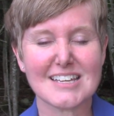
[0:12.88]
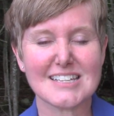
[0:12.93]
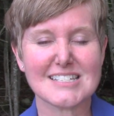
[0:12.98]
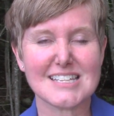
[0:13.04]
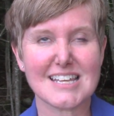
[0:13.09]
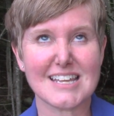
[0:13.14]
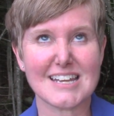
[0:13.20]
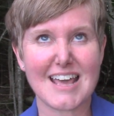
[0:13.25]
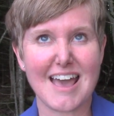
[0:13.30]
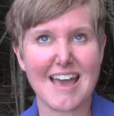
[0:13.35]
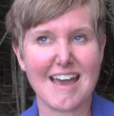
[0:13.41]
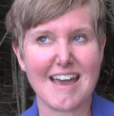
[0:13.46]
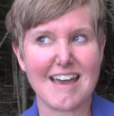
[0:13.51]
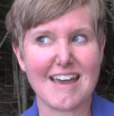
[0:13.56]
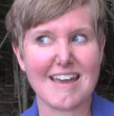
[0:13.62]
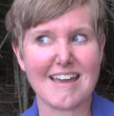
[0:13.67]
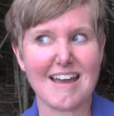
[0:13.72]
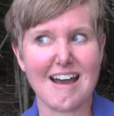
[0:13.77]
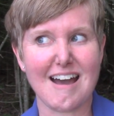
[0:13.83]

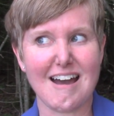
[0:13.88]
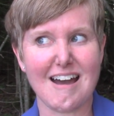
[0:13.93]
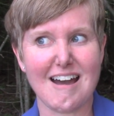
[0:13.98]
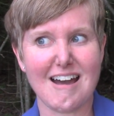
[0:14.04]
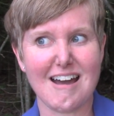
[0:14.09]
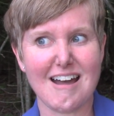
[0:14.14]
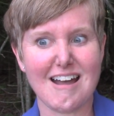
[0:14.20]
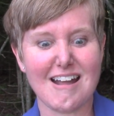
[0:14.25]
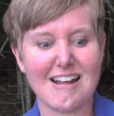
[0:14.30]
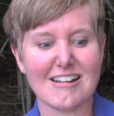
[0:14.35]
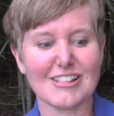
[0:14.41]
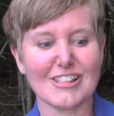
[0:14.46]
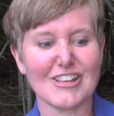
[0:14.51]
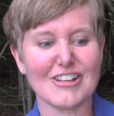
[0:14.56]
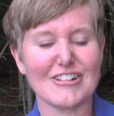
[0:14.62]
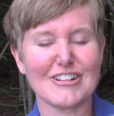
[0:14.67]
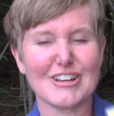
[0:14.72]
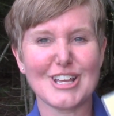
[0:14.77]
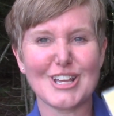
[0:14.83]
Today our
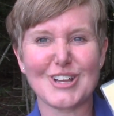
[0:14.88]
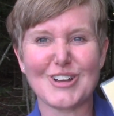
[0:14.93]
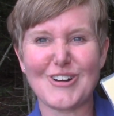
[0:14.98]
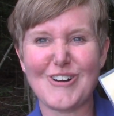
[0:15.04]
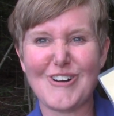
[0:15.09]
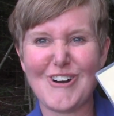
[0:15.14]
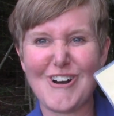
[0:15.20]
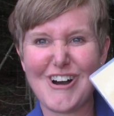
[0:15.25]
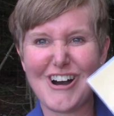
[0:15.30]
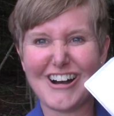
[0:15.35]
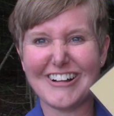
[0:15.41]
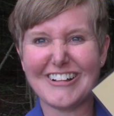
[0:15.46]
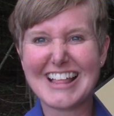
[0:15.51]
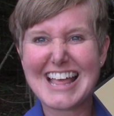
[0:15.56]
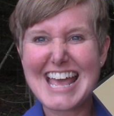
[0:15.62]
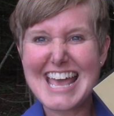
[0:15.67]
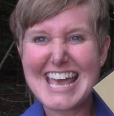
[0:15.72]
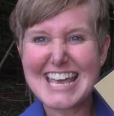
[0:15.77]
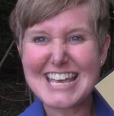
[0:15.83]
learning goal
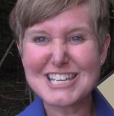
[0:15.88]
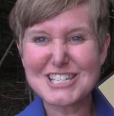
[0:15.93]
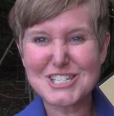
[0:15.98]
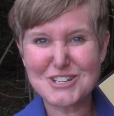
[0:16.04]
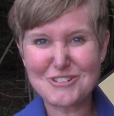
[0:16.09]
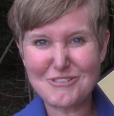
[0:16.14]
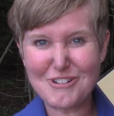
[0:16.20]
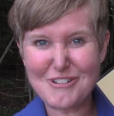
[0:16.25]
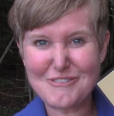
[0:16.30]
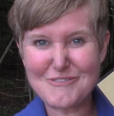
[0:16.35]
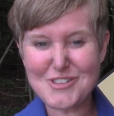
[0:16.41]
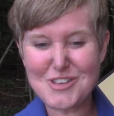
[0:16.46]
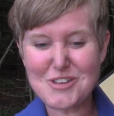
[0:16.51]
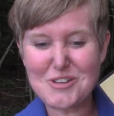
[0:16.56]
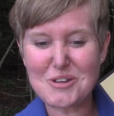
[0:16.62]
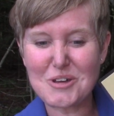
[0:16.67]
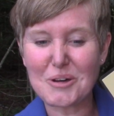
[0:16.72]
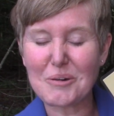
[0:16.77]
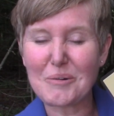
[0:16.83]
is to
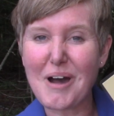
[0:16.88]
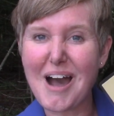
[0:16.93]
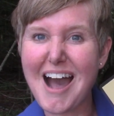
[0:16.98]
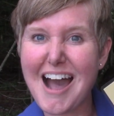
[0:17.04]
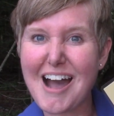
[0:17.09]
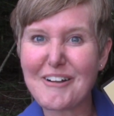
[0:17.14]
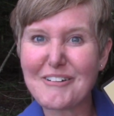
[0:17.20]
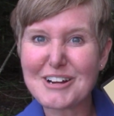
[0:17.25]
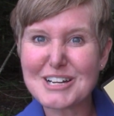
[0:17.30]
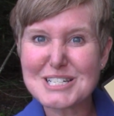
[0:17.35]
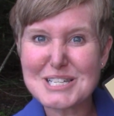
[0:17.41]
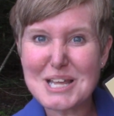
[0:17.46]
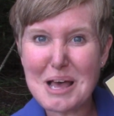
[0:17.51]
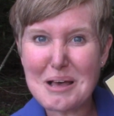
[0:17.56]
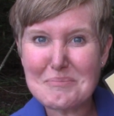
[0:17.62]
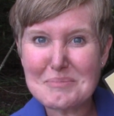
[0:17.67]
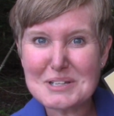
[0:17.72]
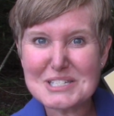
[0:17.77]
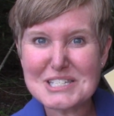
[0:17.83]
review our
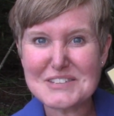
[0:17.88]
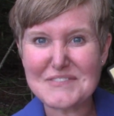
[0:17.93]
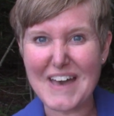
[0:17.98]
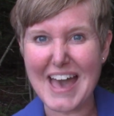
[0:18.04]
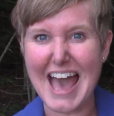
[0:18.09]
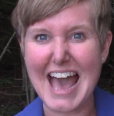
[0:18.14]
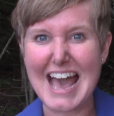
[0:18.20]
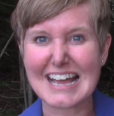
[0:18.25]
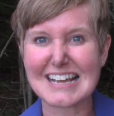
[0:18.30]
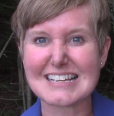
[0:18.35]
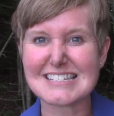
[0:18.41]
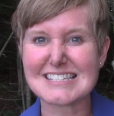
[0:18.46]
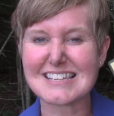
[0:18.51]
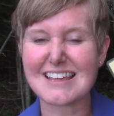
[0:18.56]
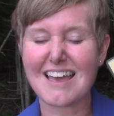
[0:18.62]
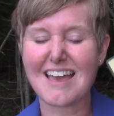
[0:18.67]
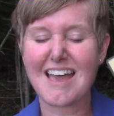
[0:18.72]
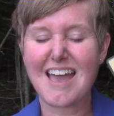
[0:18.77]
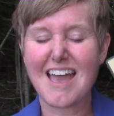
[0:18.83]
doubles facts,
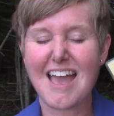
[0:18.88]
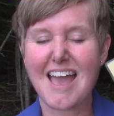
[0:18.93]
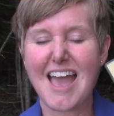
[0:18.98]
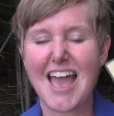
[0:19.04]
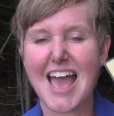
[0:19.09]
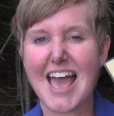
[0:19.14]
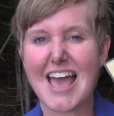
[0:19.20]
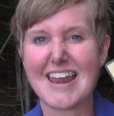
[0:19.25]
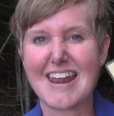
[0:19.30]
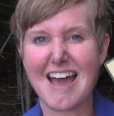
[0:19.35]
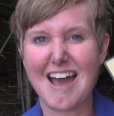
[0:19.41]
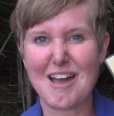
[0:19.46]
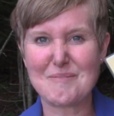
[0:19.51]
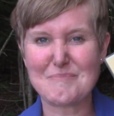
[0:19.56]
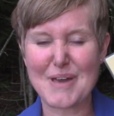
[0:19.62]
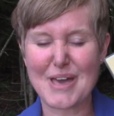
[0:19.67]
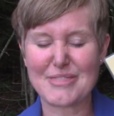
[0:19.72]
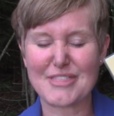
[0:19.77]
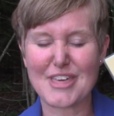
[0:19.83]
and I
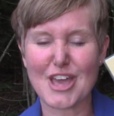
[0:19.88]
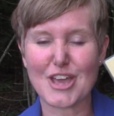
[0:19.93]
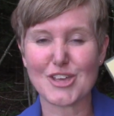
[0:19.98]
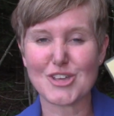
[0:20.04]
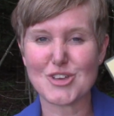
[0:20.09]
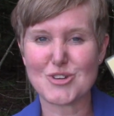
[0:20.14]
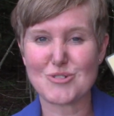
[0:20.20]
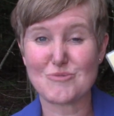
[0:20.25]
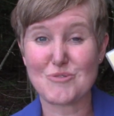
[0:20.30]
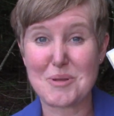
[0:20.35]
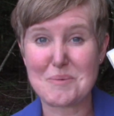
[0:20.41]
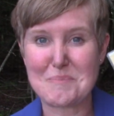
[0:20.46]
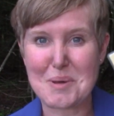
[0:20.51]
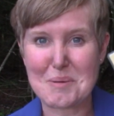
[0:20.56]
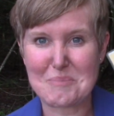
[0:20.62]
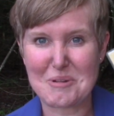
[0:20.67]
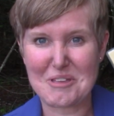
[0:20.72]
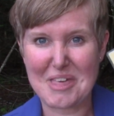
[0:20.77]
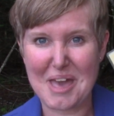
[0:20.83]
bet that you
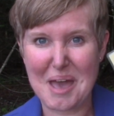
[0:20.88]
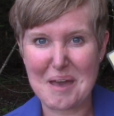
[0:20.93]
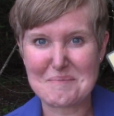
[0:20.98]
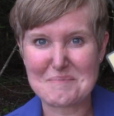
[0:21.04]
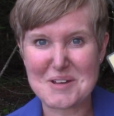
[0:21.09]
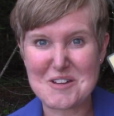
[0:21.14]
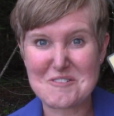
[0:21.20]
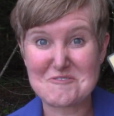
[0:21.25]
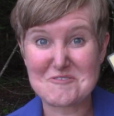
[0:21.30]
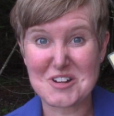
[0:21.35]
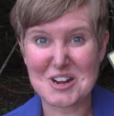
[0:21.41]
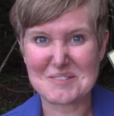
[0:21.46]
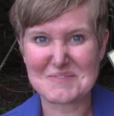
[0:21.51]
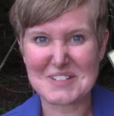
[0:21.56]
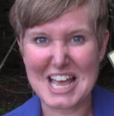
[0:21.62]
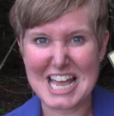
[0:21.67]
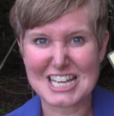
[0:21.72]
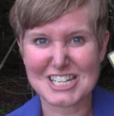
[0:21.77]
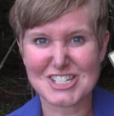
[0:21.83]
remember them from
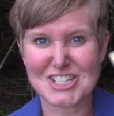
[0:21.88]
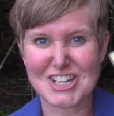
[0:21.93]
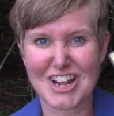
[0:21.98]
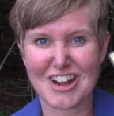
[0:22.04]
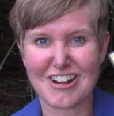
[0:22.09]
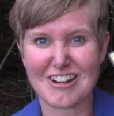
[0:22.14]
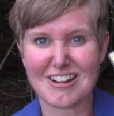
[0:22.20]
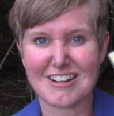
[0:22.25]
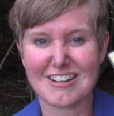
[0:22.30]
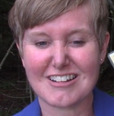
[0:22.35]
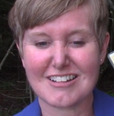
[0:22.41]
last year.